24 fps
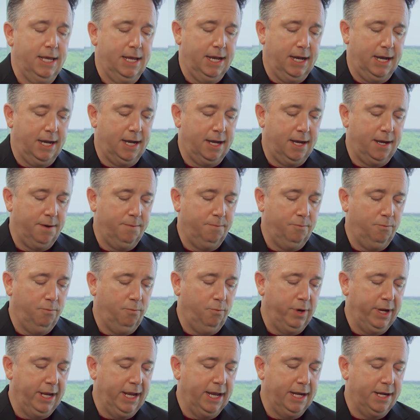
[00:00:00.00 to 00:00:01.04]
Um,
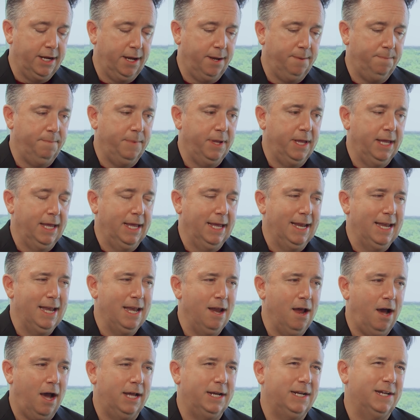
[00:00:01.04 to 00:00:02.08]
we end up
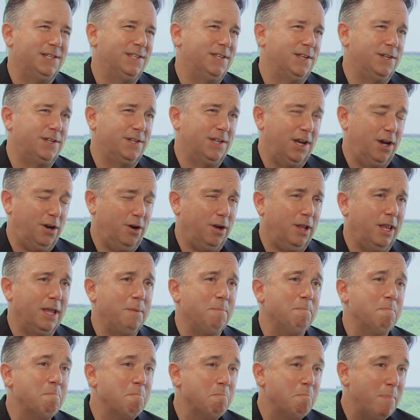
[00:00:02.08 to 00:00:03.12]
not necessarily
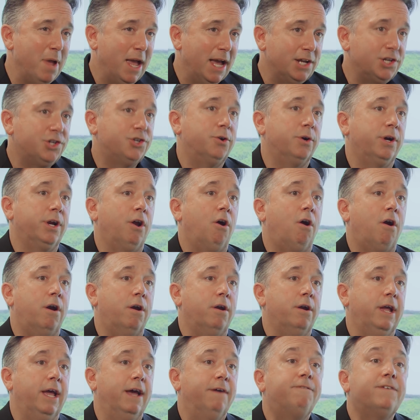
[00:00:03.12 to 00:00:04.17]
measuring
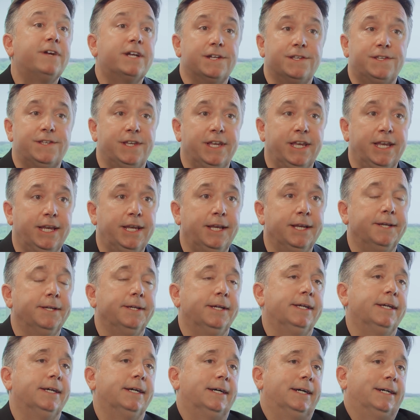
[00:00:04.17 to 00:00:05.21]
our efficacy
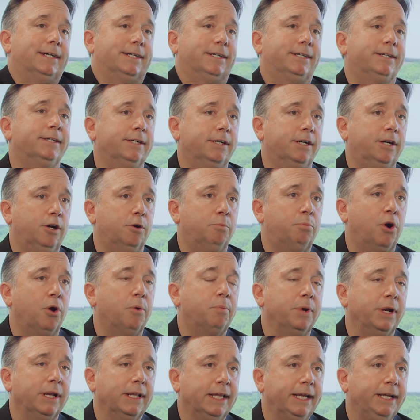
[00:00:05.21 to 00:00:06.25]
uh,
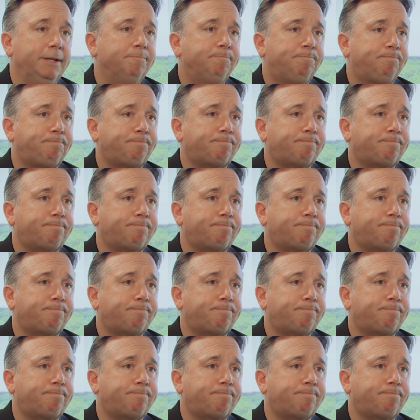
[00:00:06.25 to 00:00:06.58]
appropriately.